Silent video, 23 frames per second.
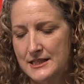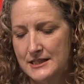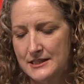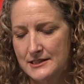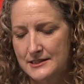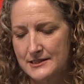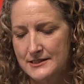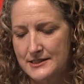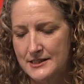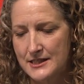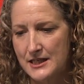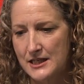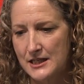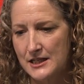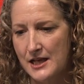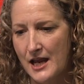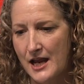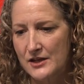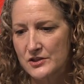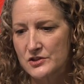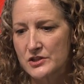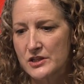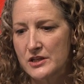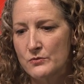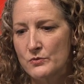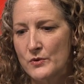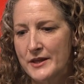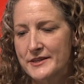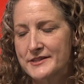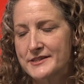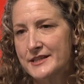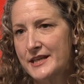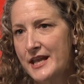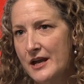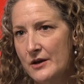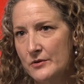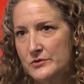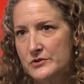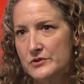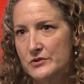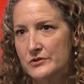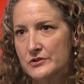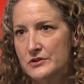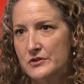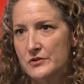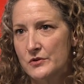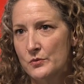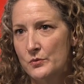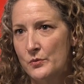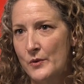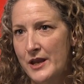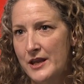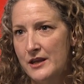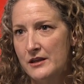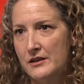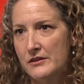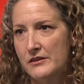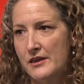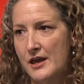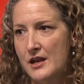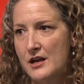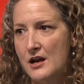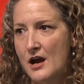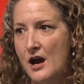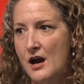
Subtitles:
is it actually runs counter to the way that